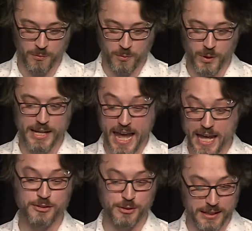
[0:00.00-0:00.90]
we
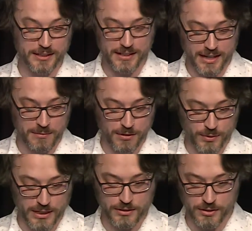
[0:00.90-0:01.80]
can do it if
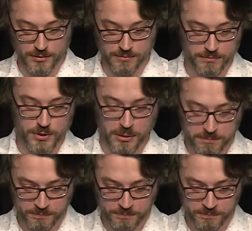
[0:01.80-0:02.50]
we need to. So